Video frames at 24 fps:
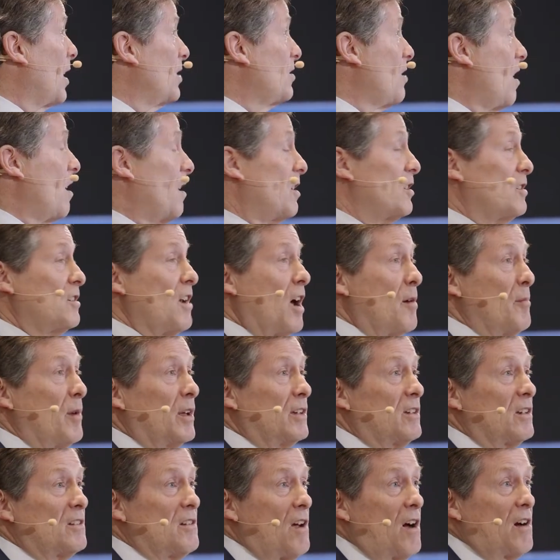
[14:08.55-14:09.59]
My talk is not
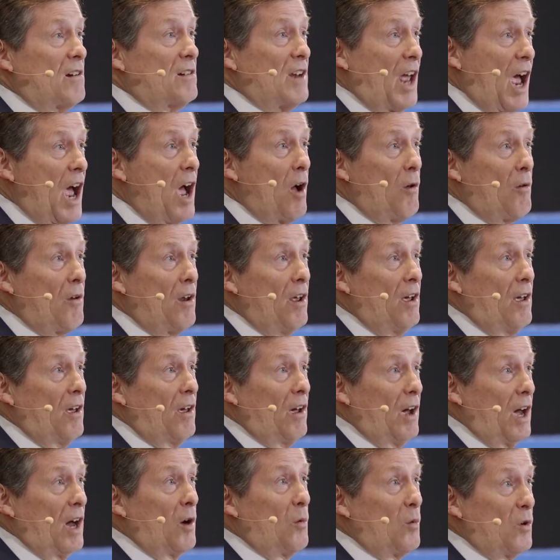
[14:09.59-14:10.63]
meant to talk down
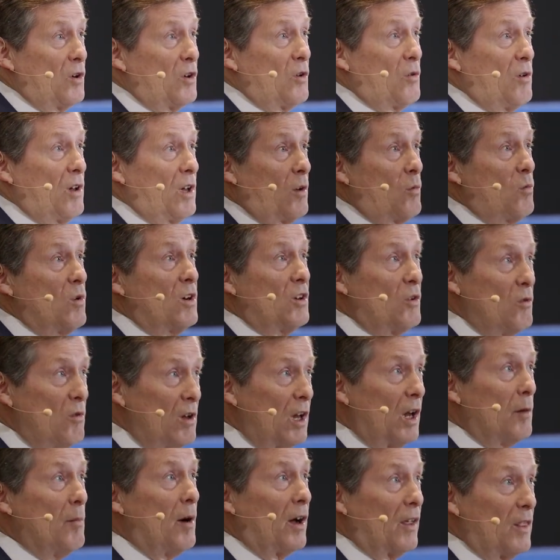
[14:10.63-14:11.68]
how we're doing. We're
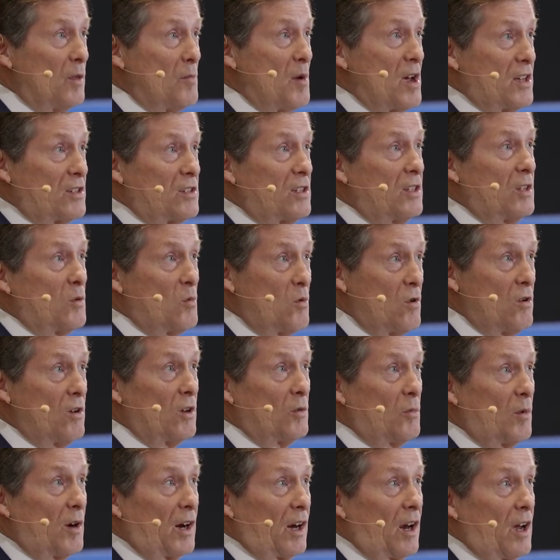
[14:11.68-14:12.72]
doing among the best in the
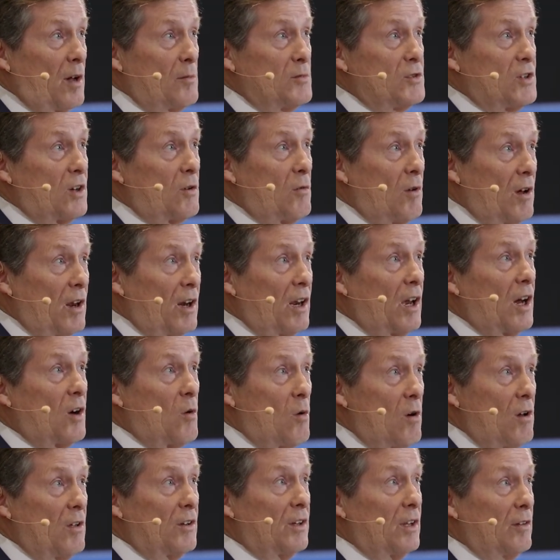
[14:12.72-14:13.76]
world when it comes to creating
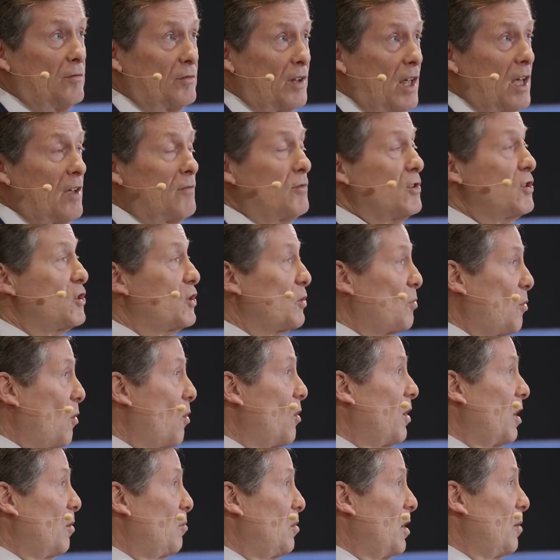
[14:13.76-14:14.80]
a quality of life and
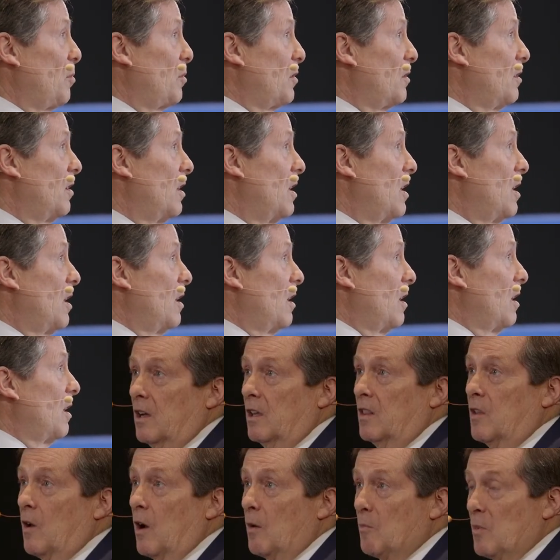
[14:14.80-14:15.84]
supporting people
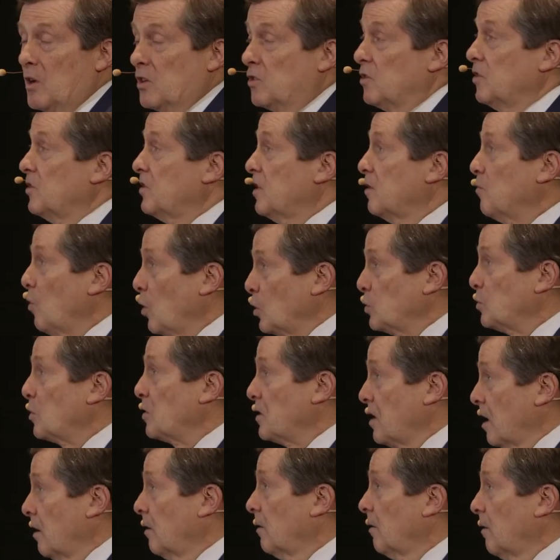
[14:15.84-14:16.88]
in their ambitions, and most
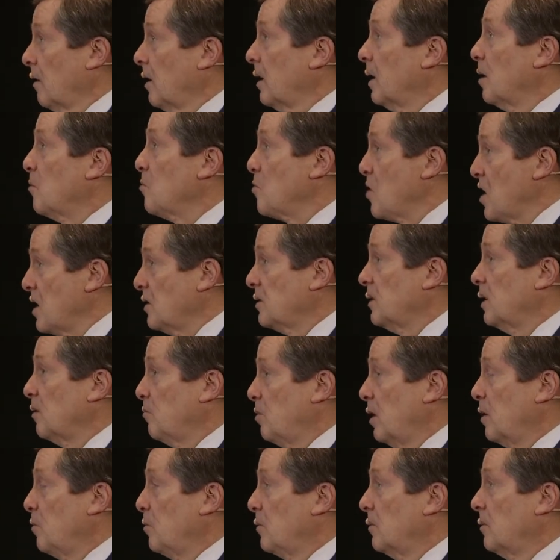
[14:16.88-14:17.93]
particularly in embracing
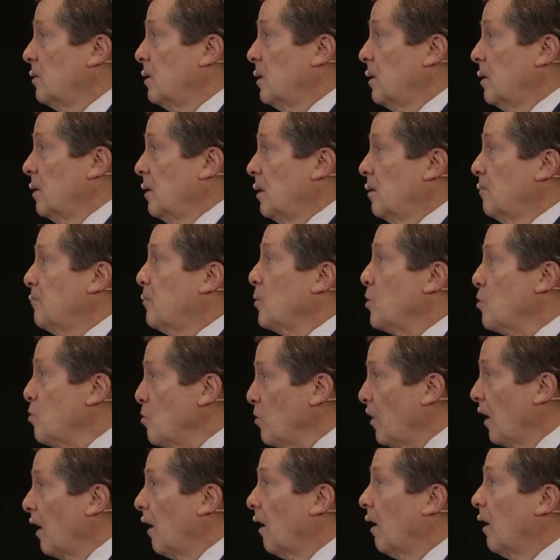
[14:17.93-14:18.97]
people for
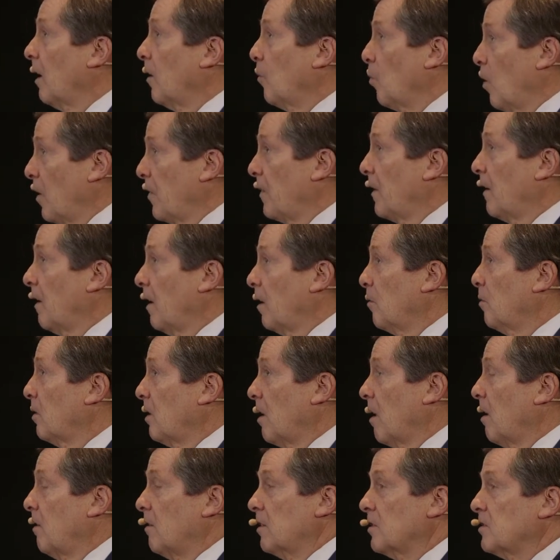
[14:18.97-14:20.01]
who they are and what they are,
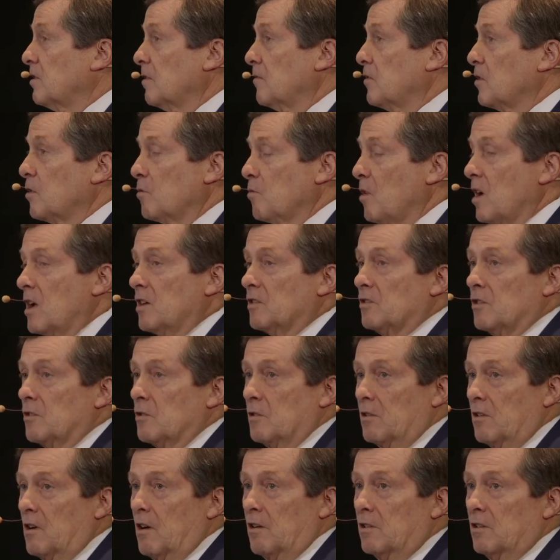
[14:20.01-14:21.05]
regardless of their race
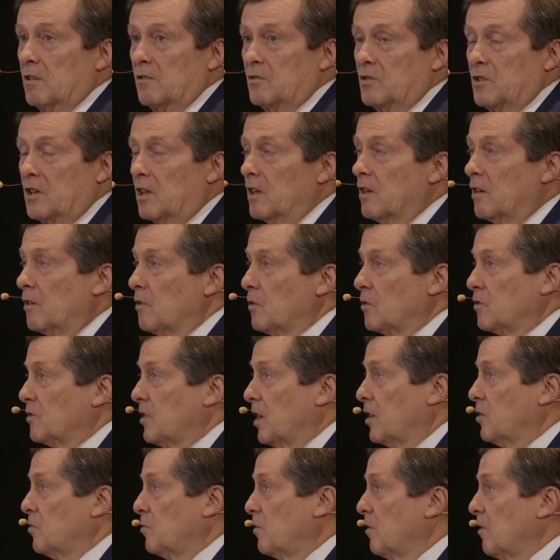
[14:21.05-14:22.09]
or their color of skin or their
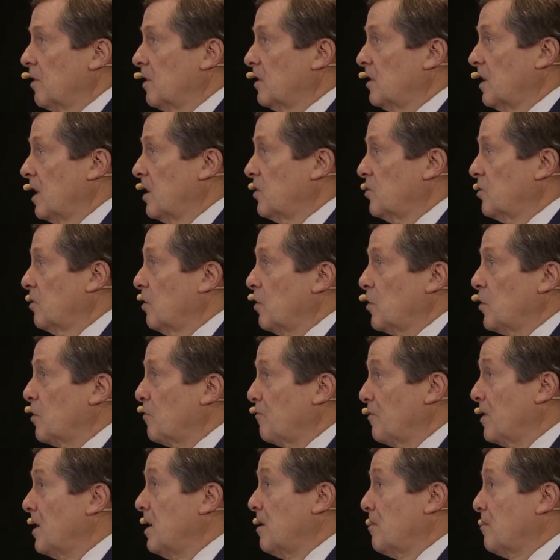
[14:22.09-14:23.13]
sexual orientation or
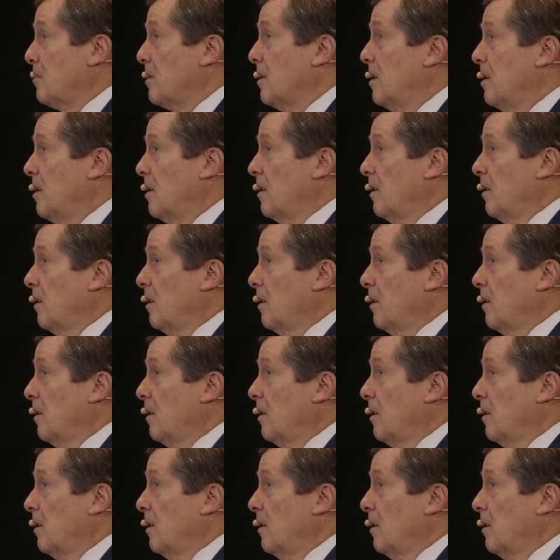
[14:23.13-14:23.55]
their faith.